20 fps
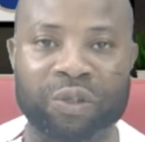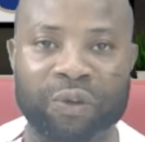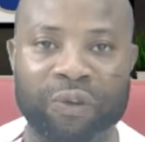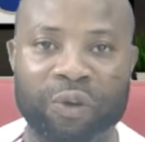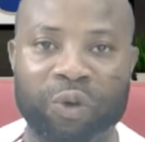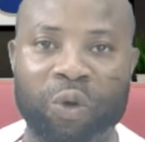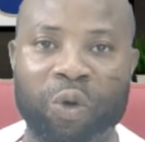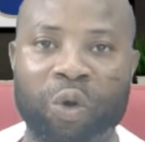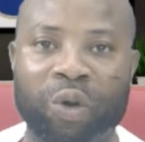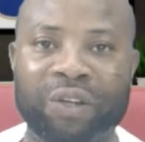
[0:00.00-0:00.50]

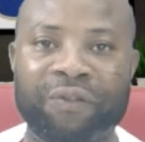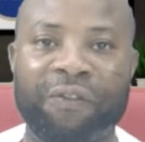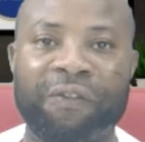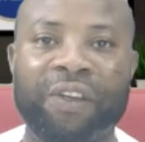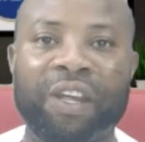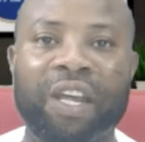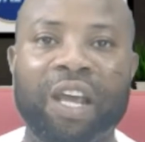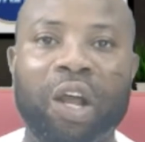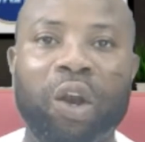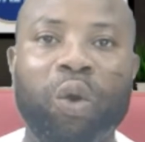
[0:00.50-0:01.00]
court fee
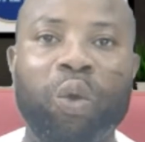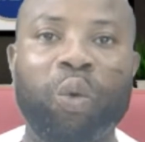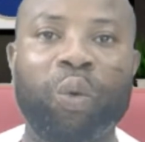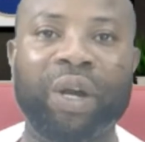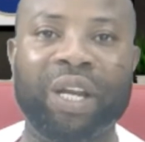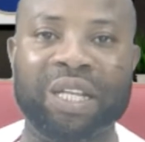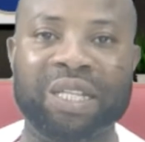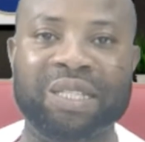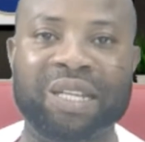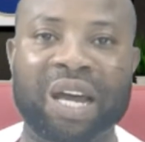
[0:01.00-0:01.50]
alone
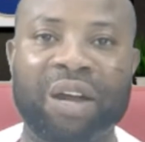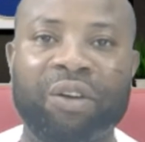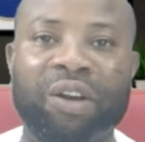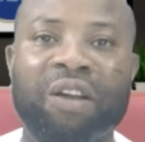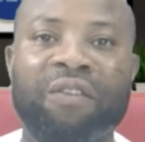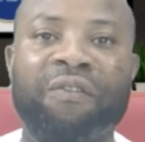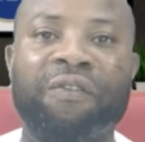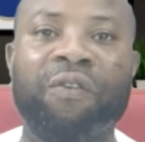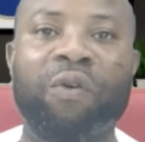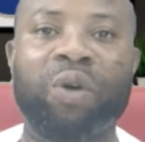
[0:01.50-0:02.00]
is
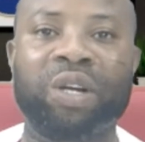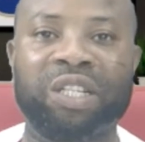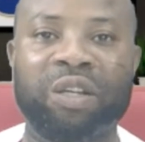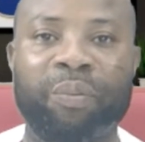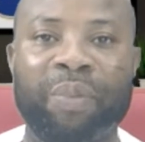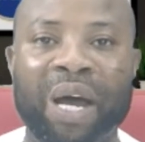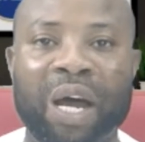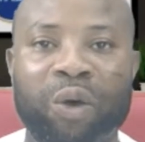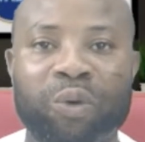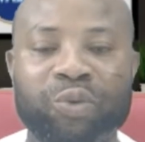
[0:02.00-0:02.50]

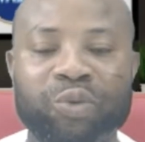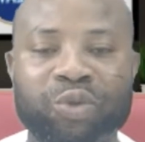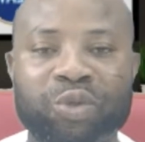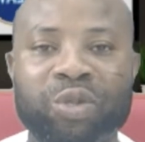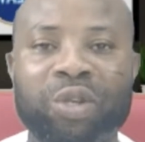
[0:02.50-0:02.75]
£140.